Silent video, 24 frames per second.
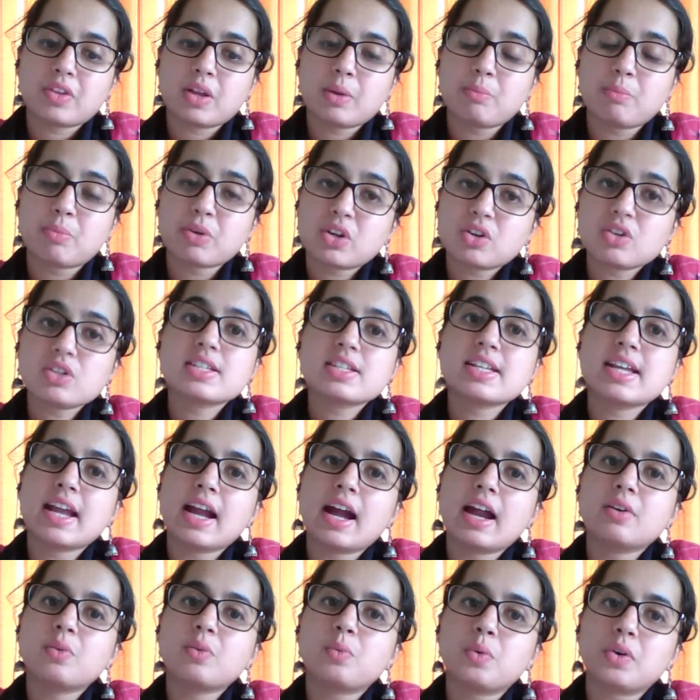because he
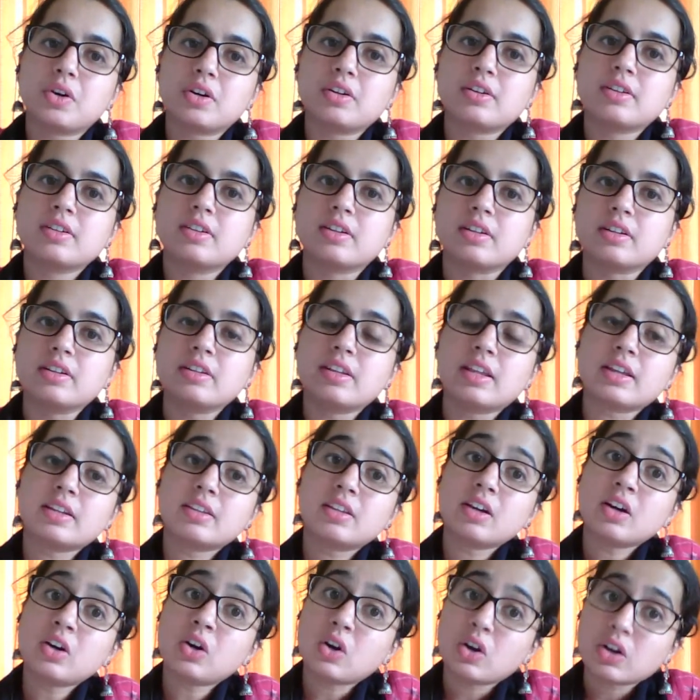had worded it that
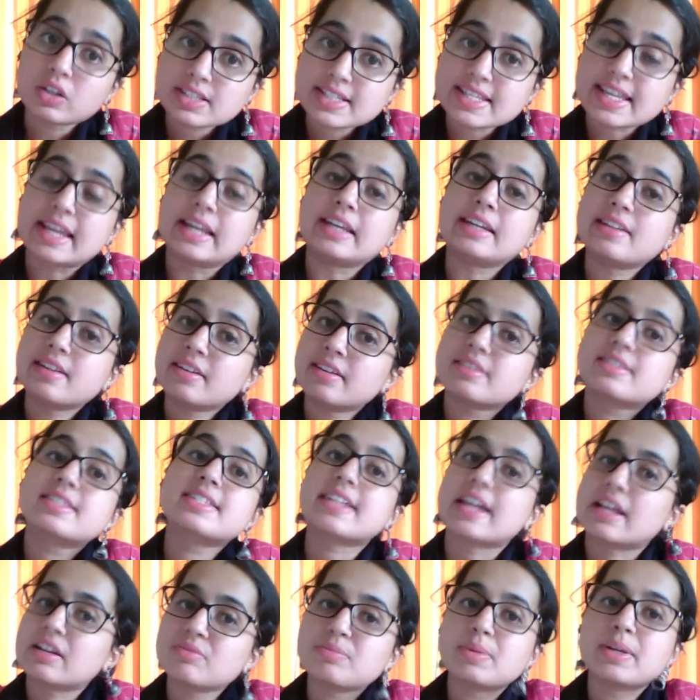the sale deed
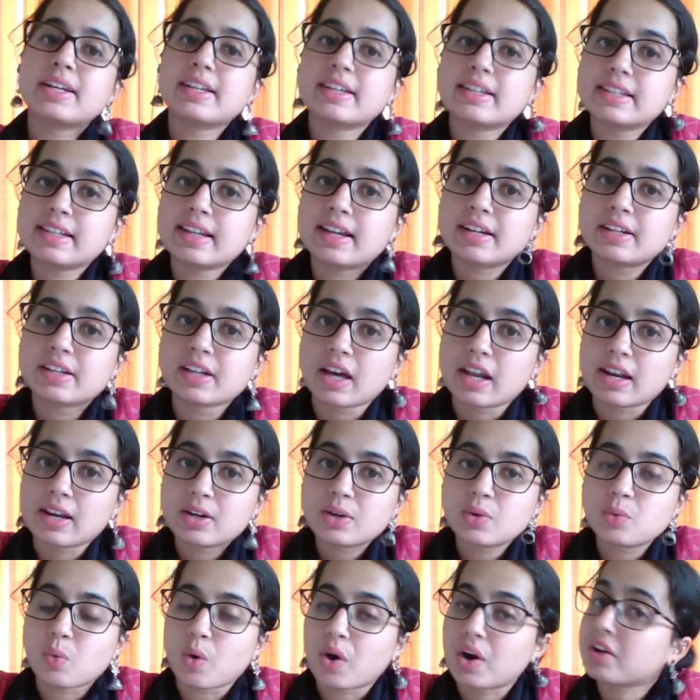itself be declared null
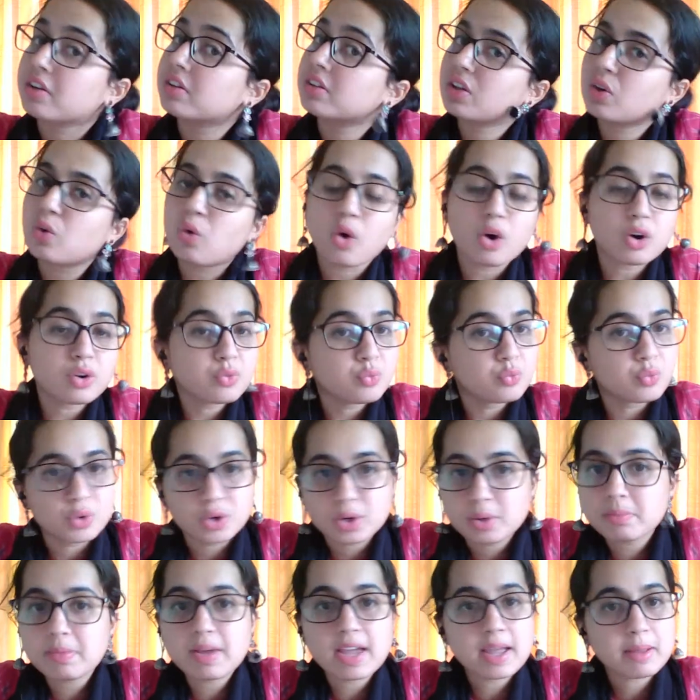and void, the court
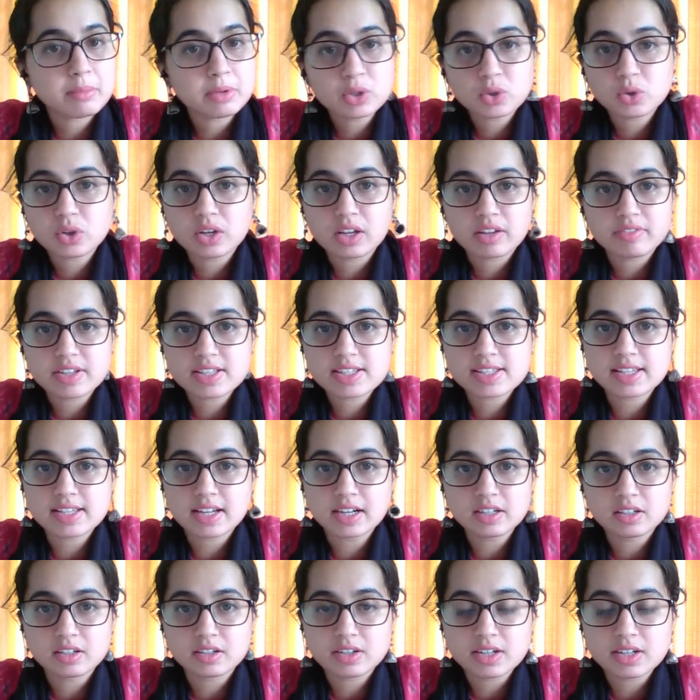wouldn't be able to give us
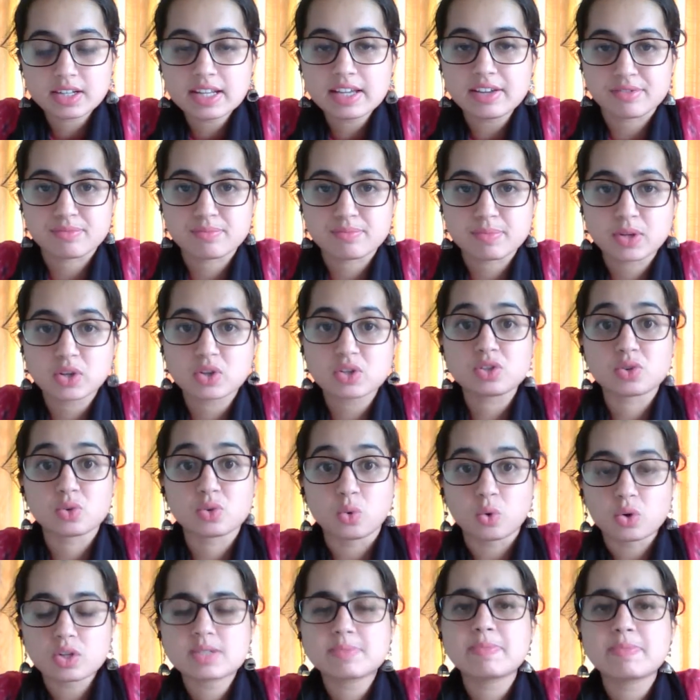that relief because
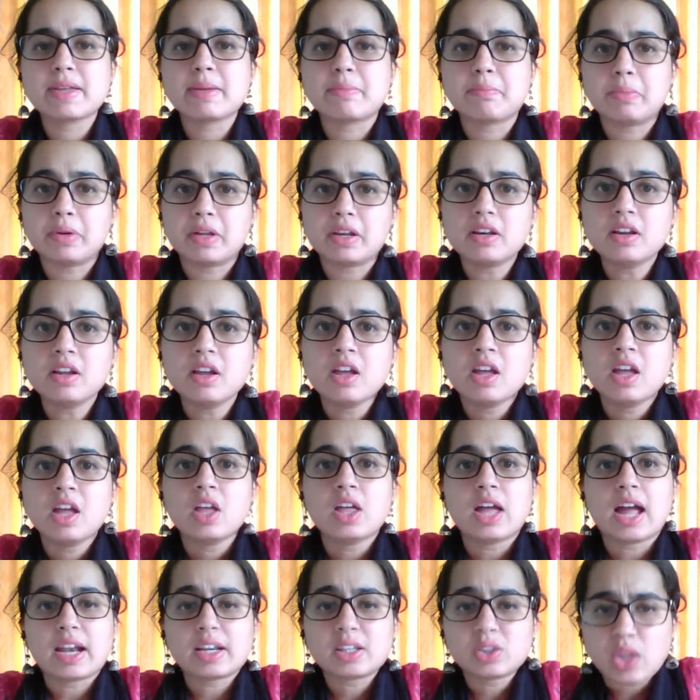those people
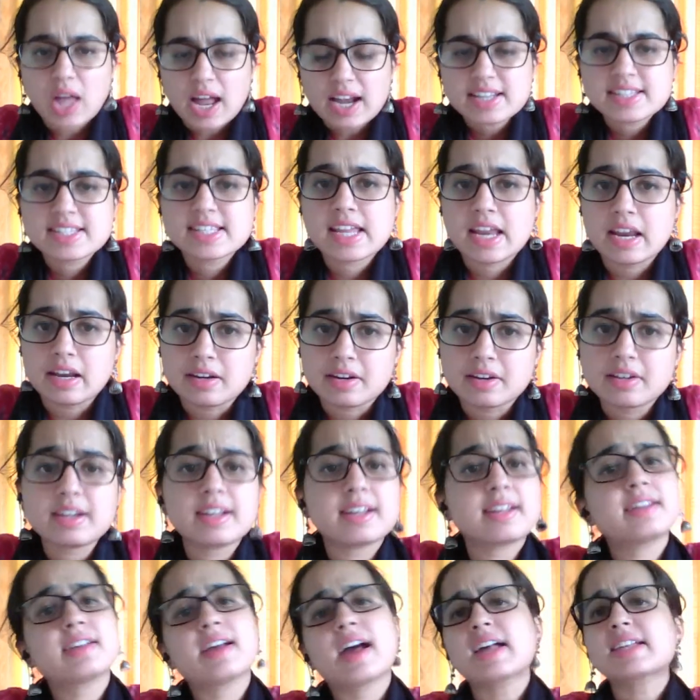and that sale deed
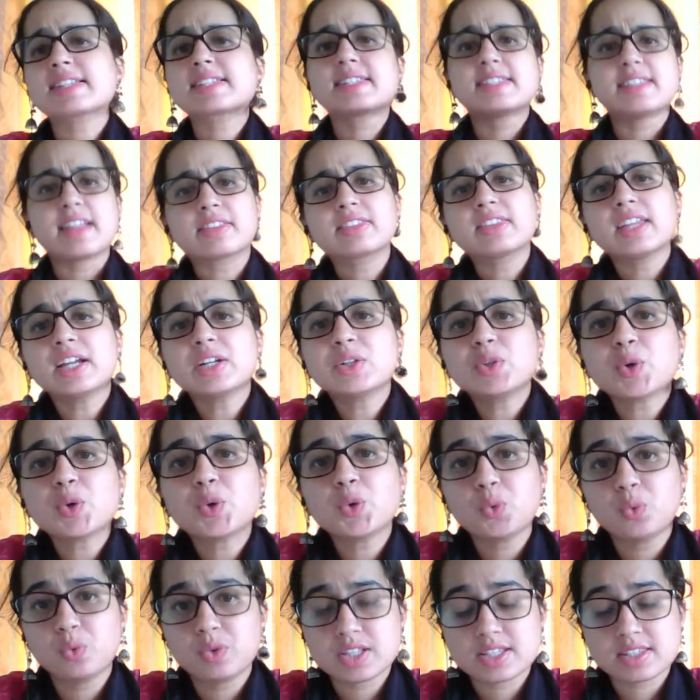has nothing to
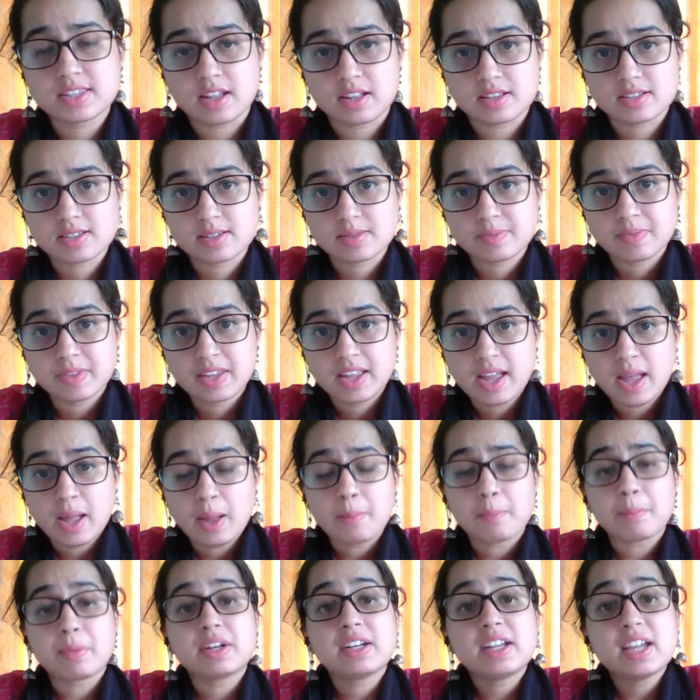do with us.
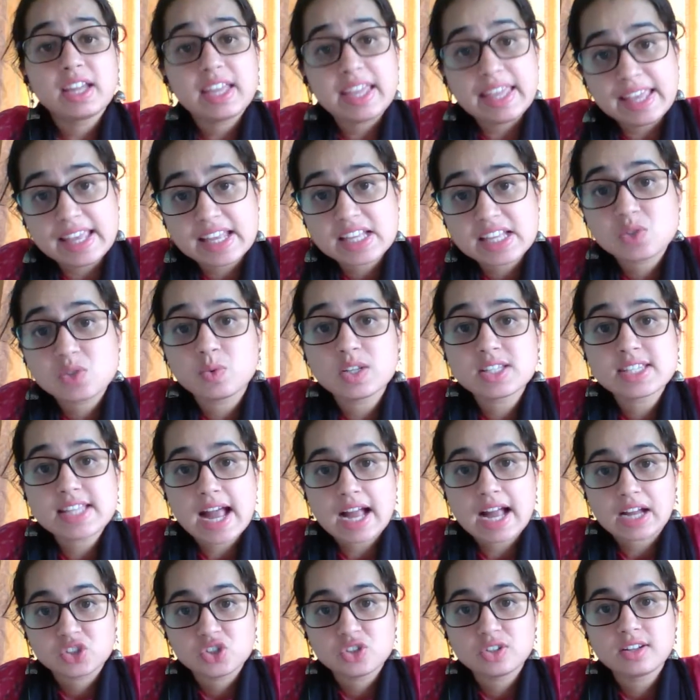But the case was
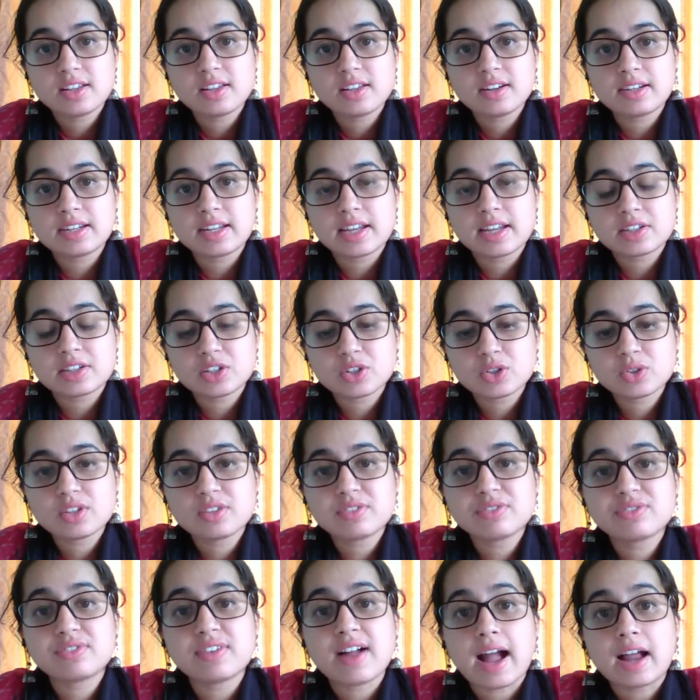actually related to
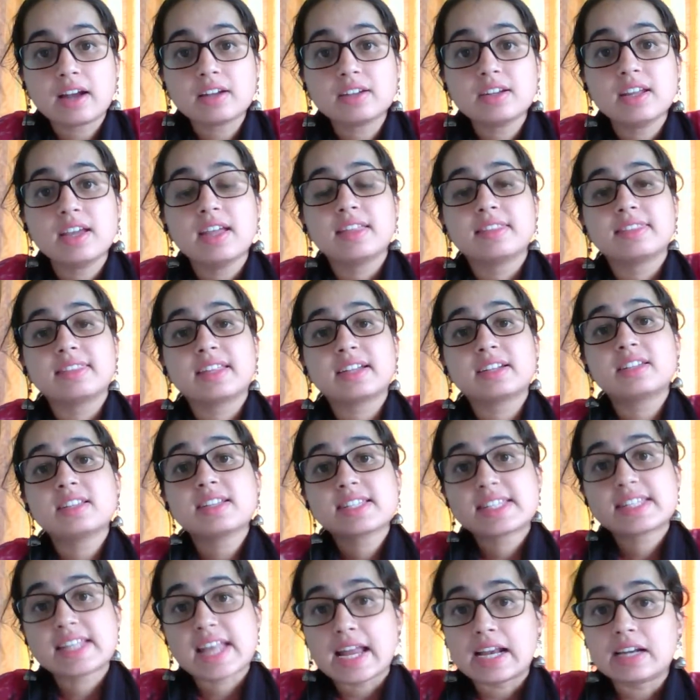the fact that the
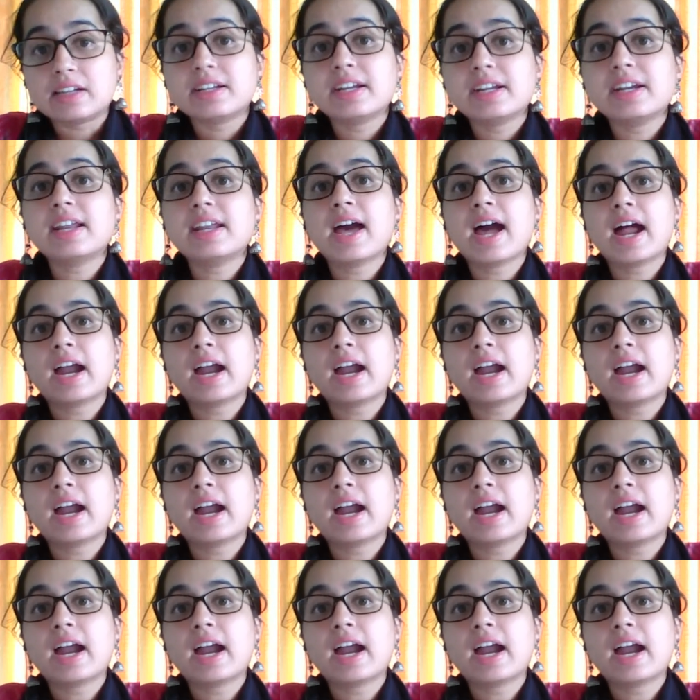sale deed